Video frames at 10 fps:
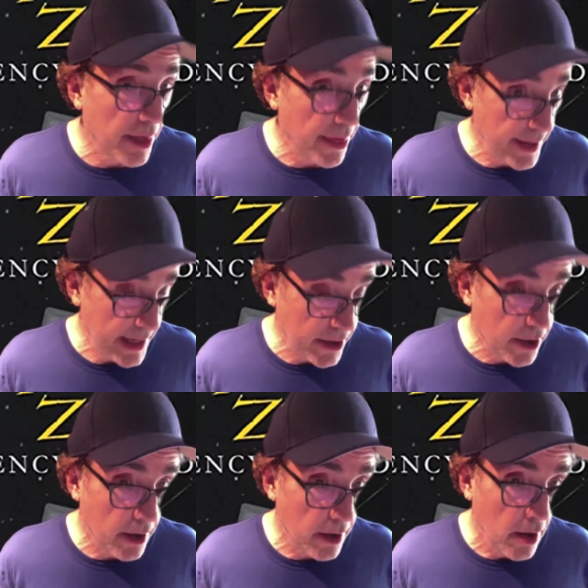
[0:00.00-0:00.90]

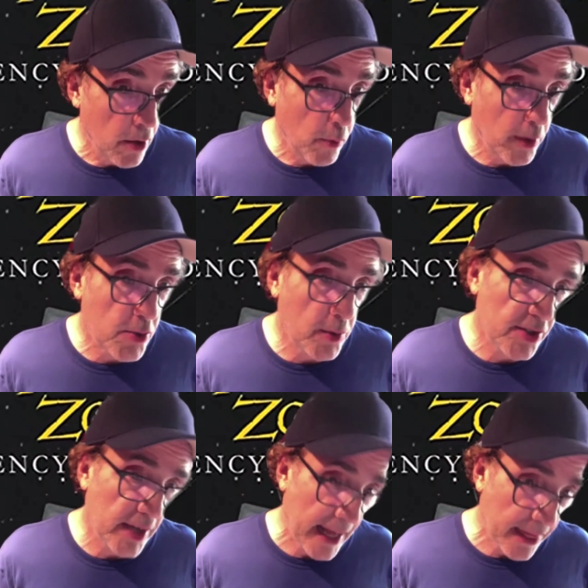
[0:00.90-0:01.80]
Theater, which was
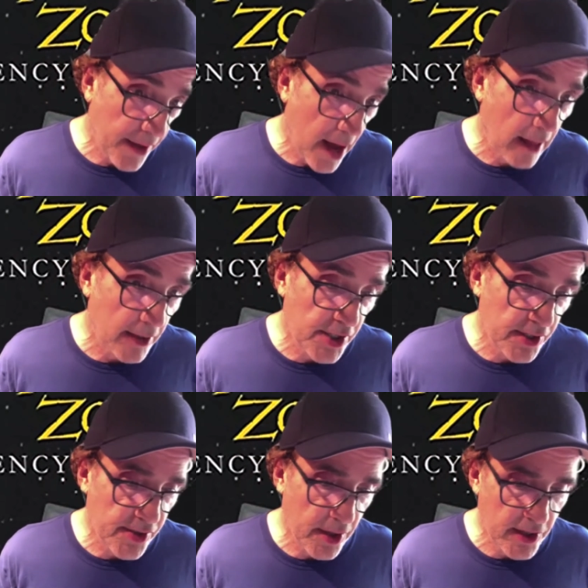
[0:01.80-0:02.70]
an anthology
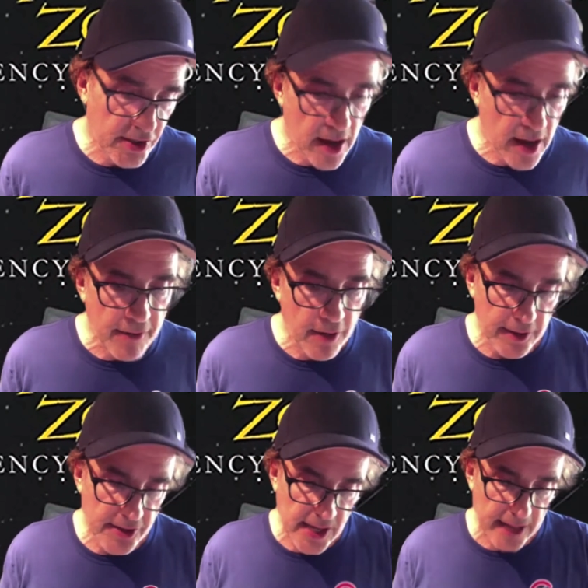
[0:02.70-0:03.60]
series, kind of on
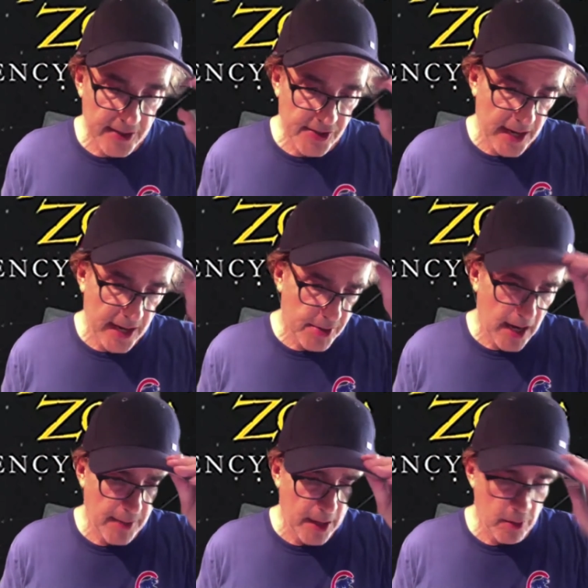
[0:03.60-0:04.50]
this at the same
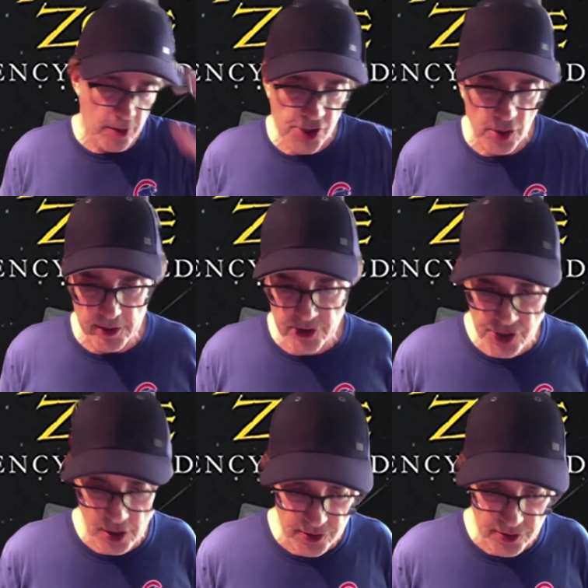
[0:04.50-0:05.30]
time they were showing shows